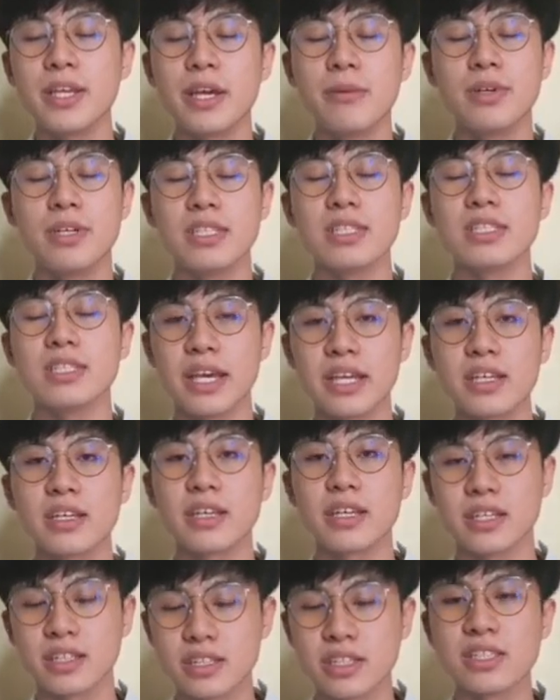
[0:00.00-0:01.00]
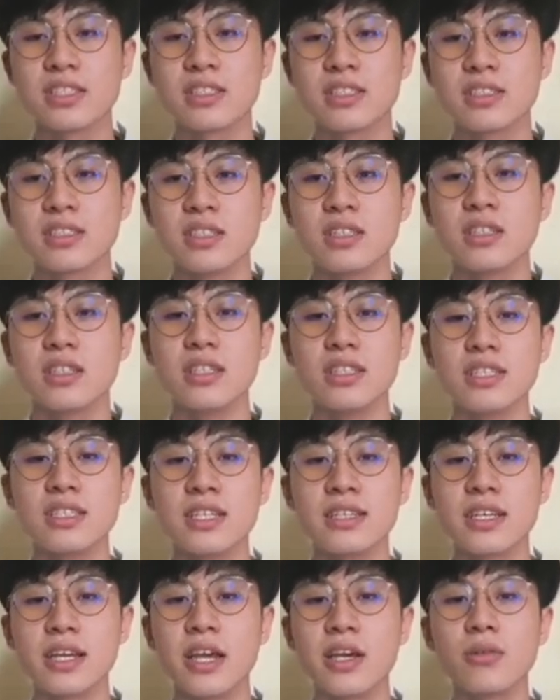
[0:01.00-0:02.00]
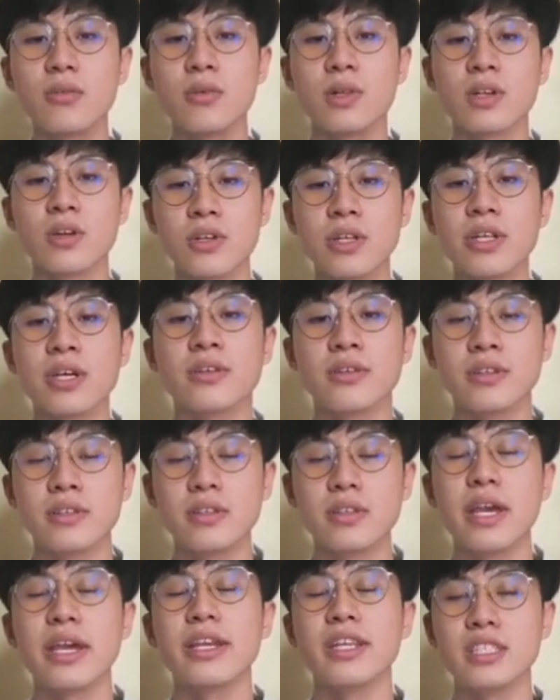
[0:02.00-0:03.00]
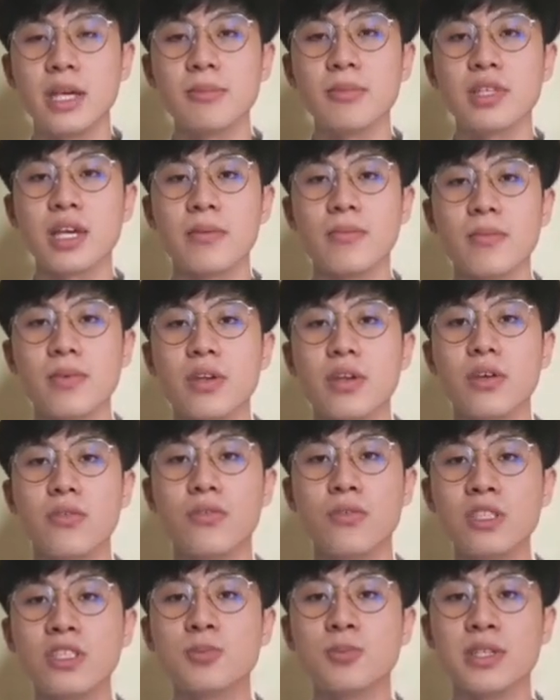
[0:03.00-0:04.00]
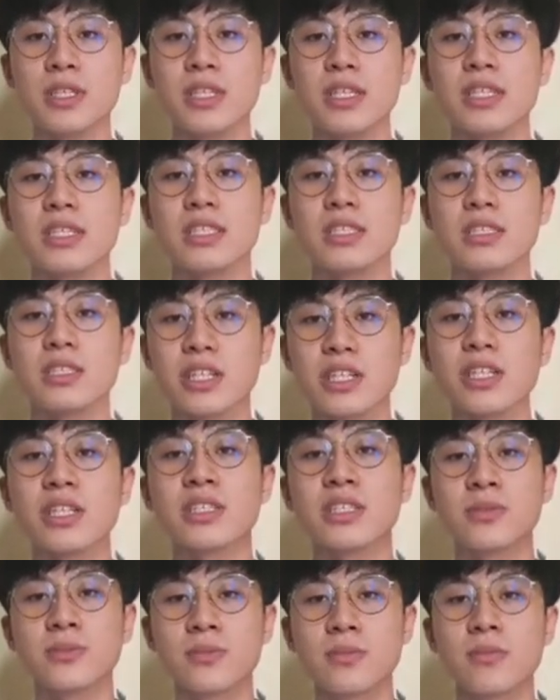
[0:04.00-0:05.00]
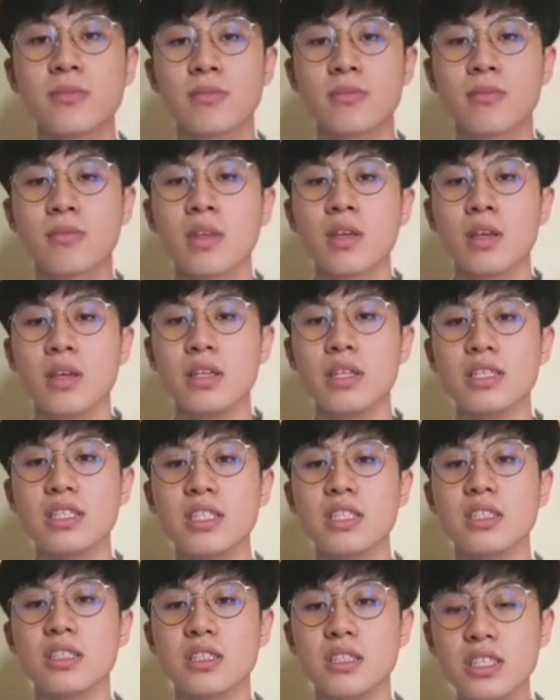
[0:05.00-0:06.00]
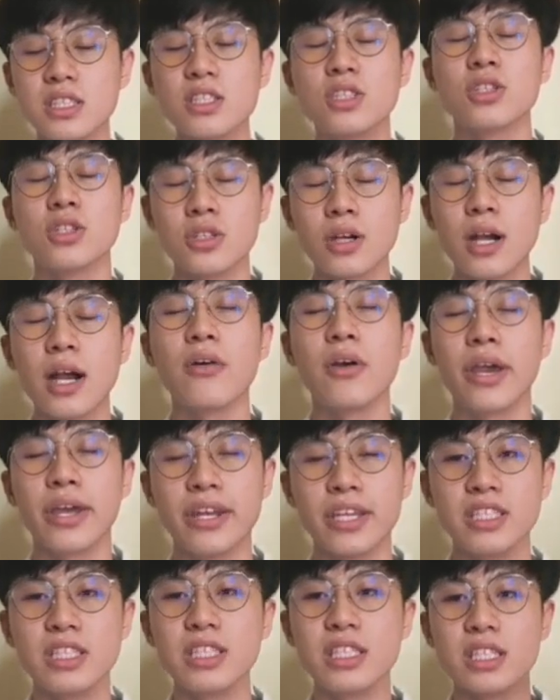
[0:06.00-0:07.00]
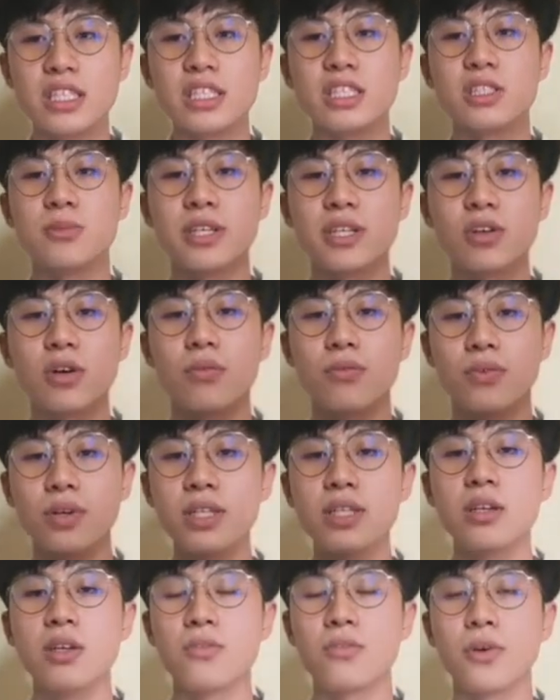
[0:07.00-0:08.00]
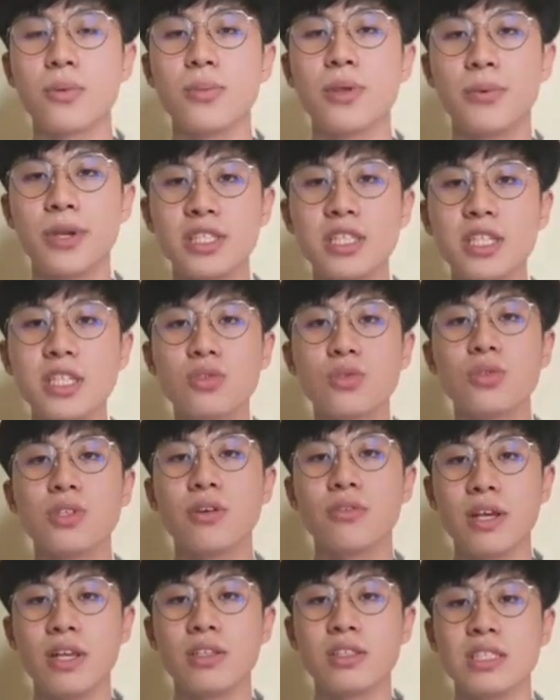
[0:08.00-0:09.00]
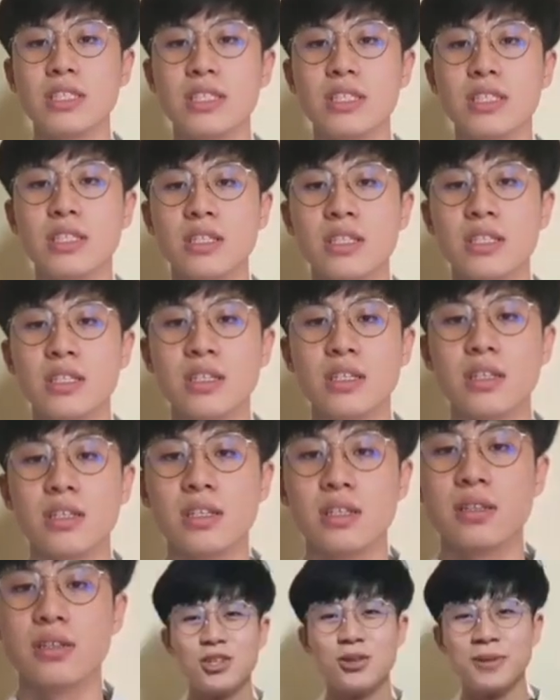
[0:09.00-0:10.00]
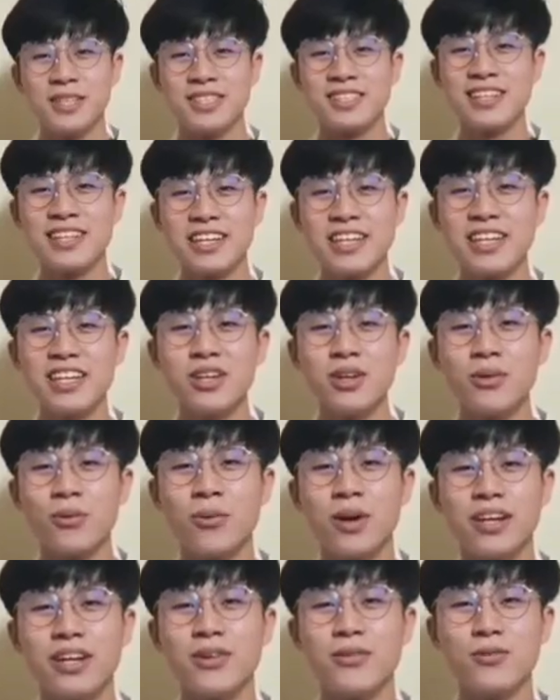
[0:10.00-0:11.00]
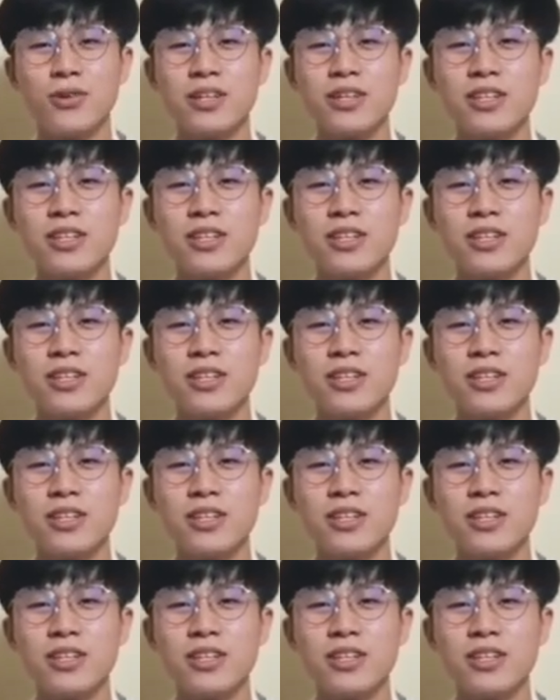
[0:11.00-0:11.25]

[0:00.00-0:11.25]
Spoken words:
number is increased, the static head will go down. At the same time, the fluid speed is increased. This shows how energy is being converted from the pressure to the velocity. So basically, when the fluid